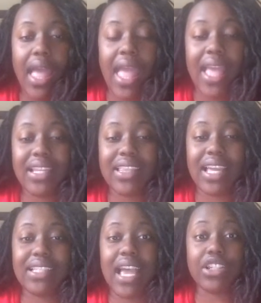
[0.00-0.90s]
And
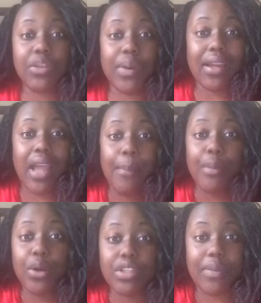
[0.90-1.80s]
that's actually where I got
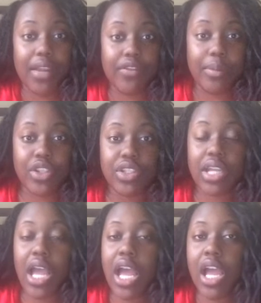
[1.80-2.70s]
most of my
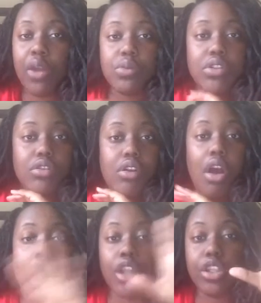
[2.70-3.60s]
information. I was
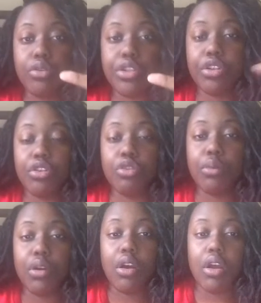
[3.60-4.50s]
on
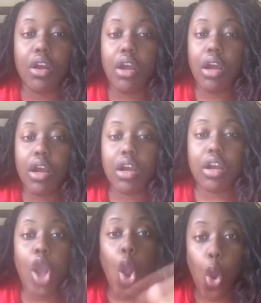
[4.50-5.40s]
YouTube
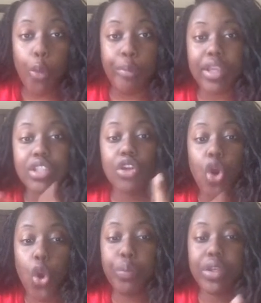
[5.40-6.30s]
copious
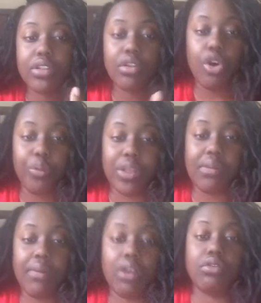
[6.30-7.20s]

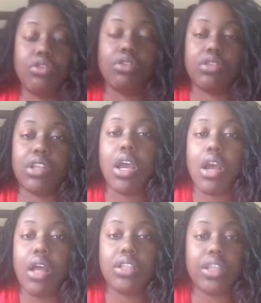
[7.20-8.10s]
amount. So there's
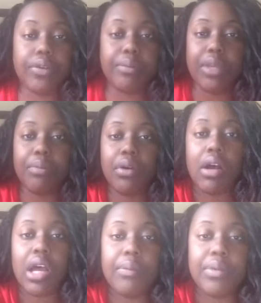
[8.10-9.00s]
different
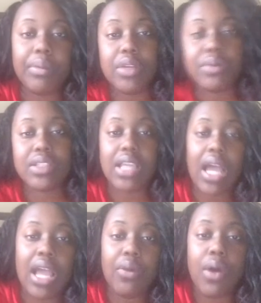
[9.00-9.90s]
people. The main ones
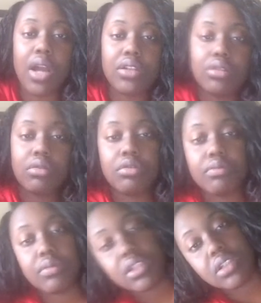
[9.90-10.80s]
I watched.
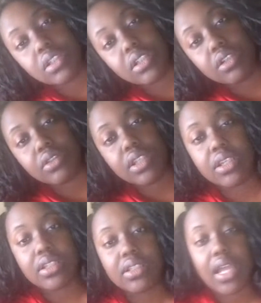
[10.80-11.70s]
Ooh, this is
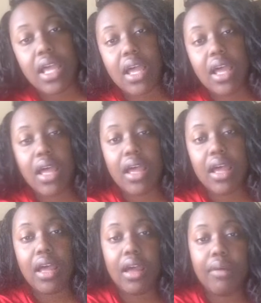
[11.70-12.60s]
tilting.
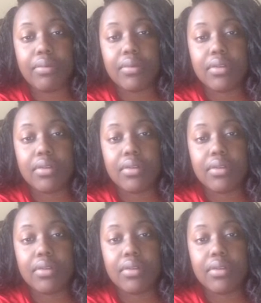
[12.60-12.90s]
Stop.